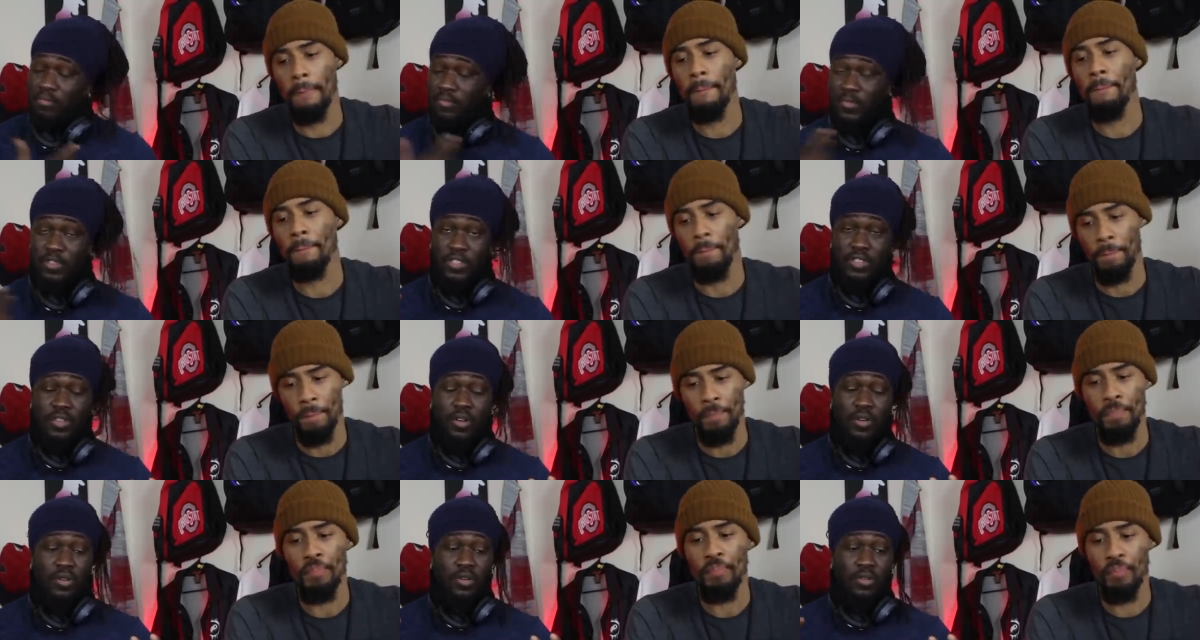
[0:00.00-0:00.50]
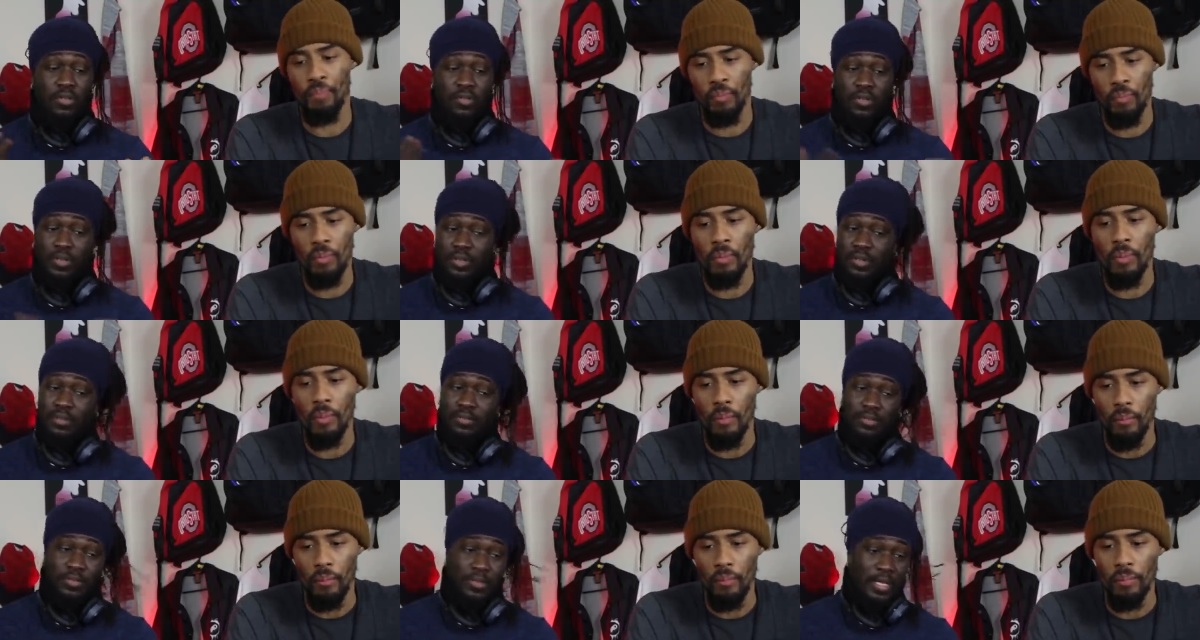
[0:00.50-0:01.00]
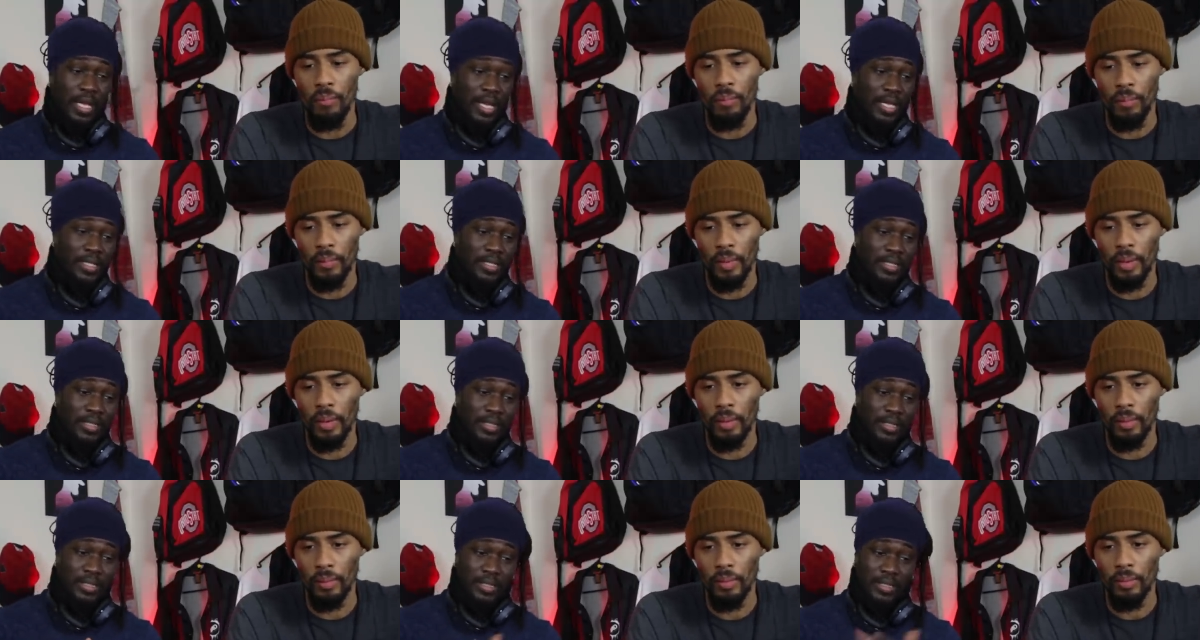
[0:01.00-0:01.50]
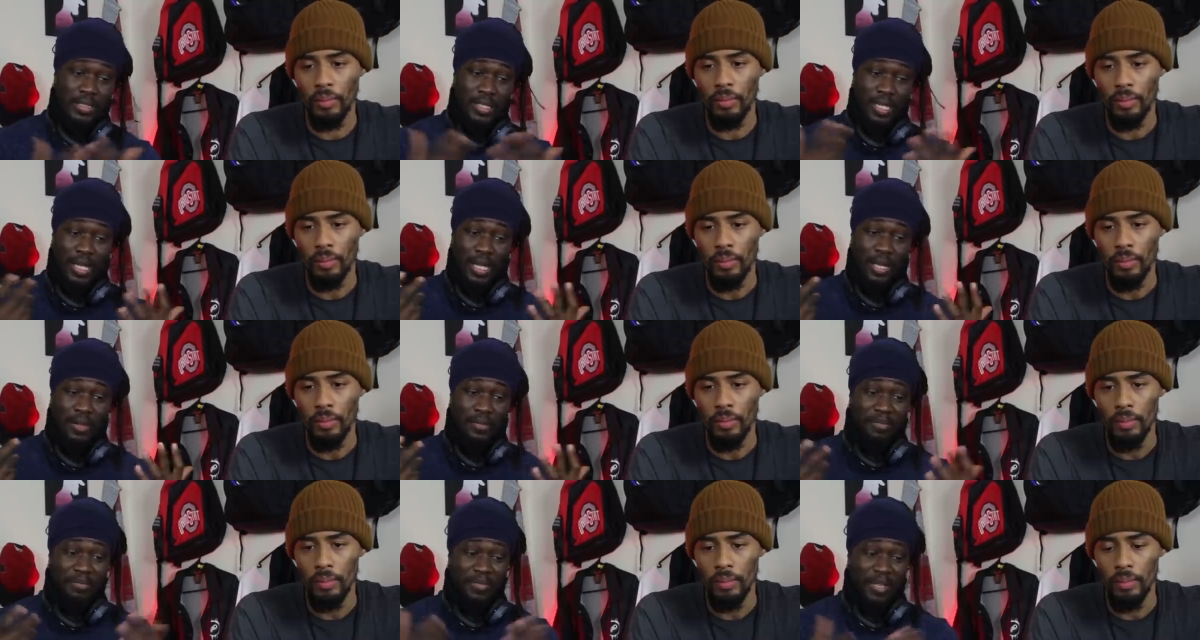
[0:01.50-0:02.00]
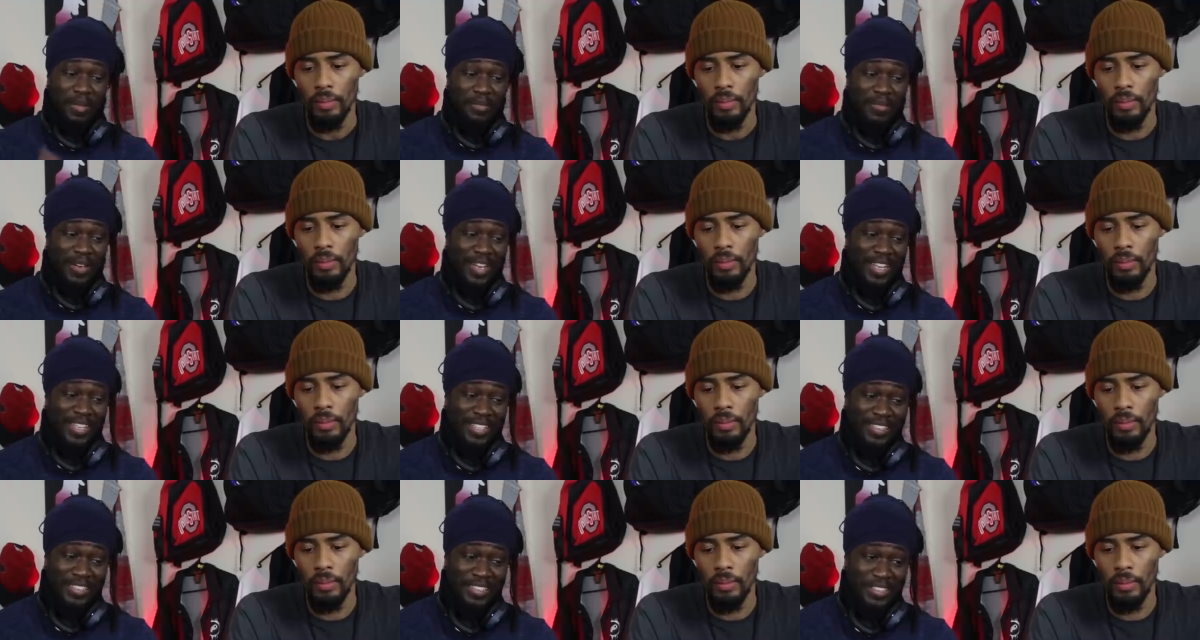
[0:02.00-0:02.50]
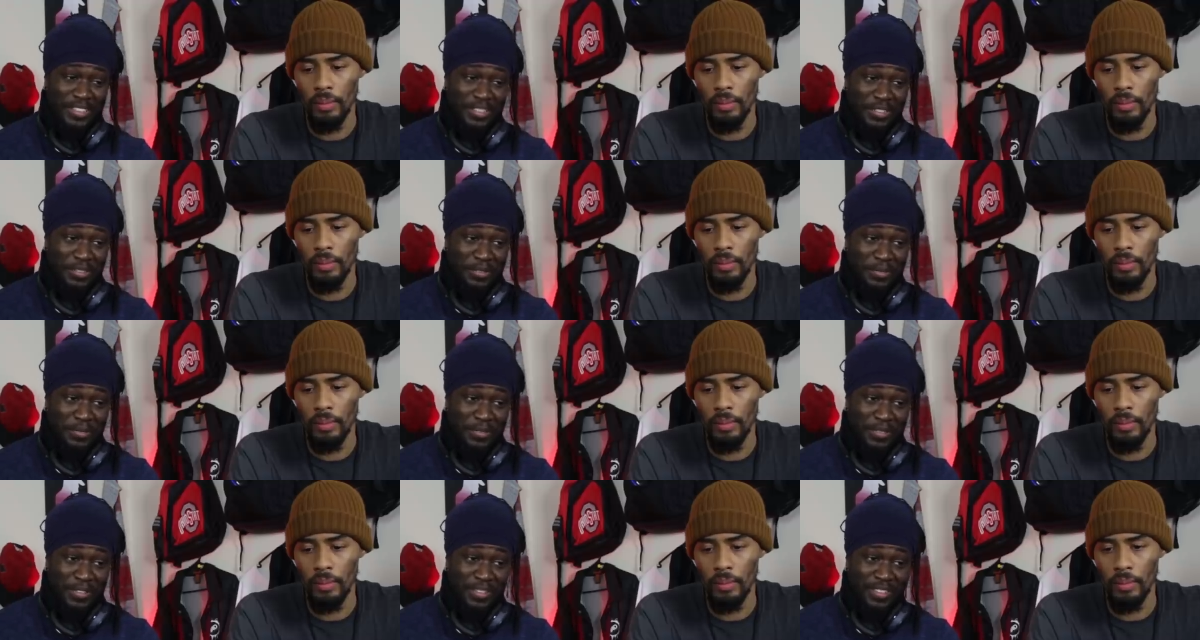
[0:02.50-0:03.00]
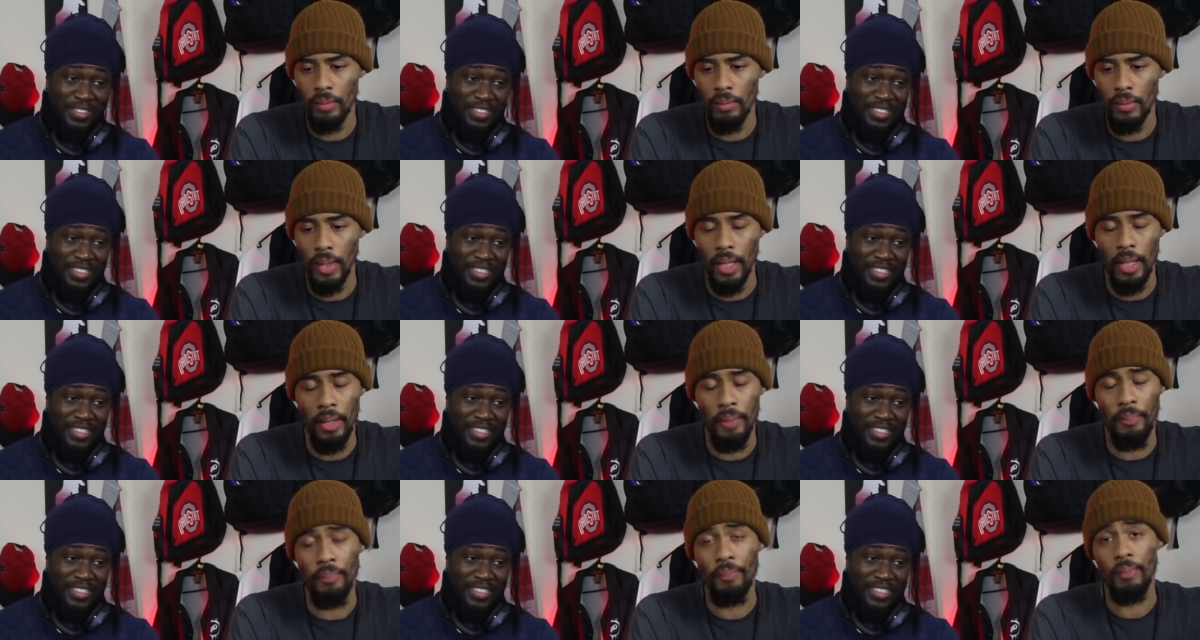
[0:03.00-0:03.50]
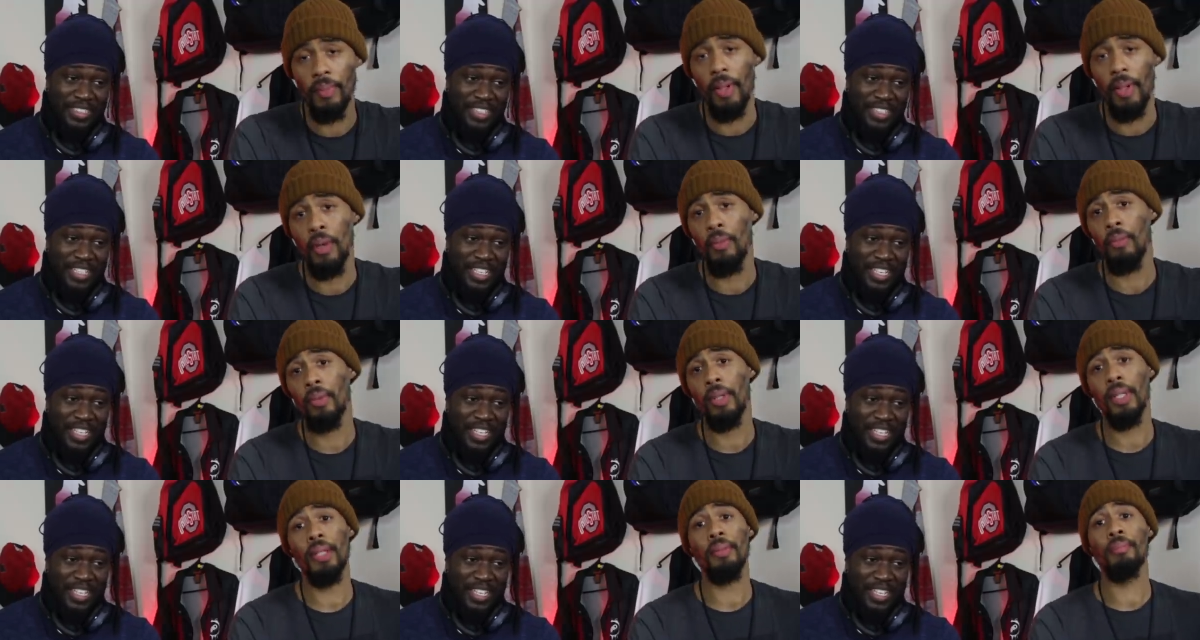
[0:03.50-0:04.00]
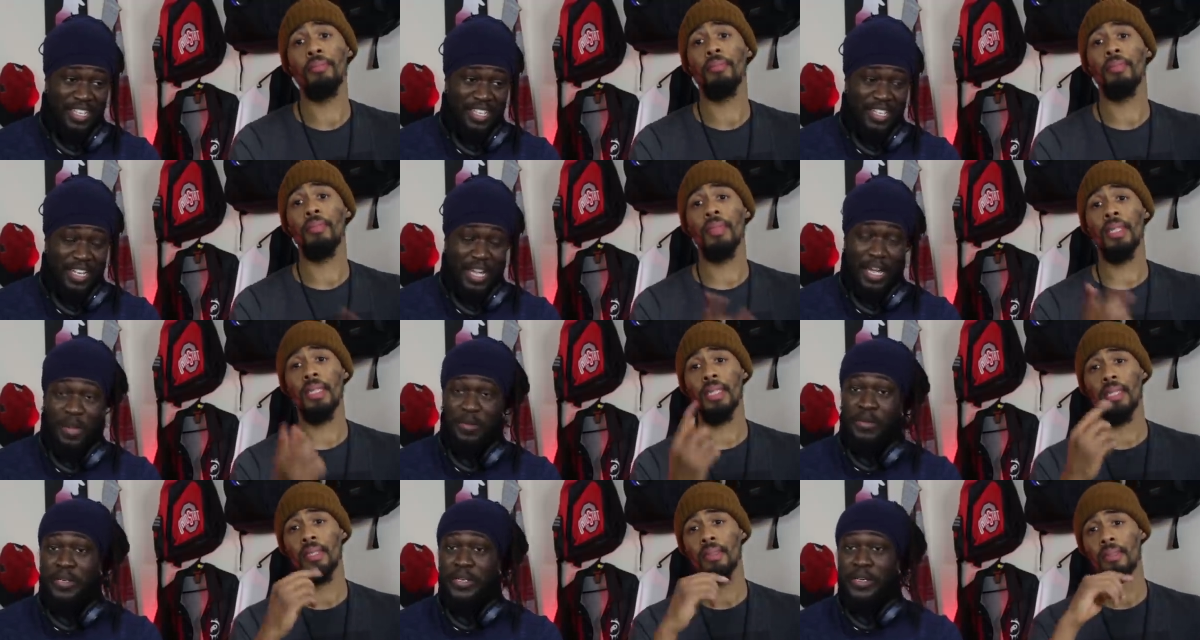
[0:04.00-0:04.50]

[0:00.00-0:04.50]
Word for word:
Speaker 1: So like I'm liking it so far.
Speaker 2: Yeah, I'm with it. How